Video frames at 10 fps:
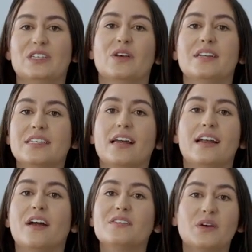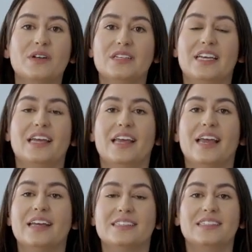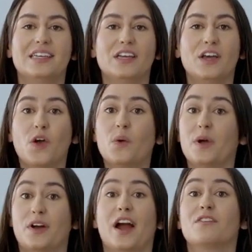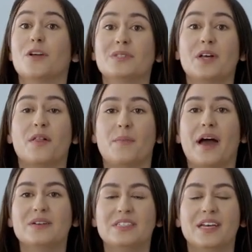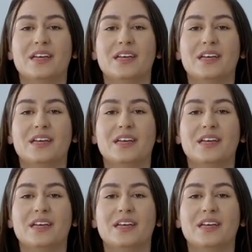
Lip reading: it, so I decided I was going to take it and see what crafting was all about.